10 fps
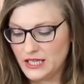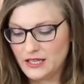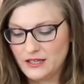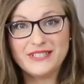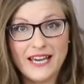
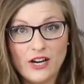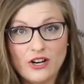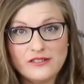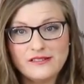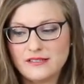the
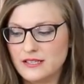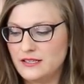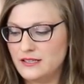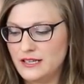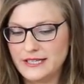potatoes,
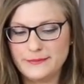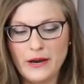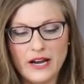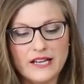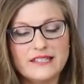
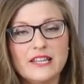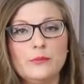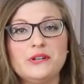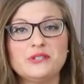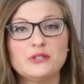asparagus, and the
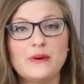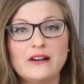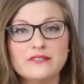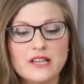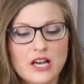Brussels
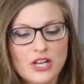sprouts.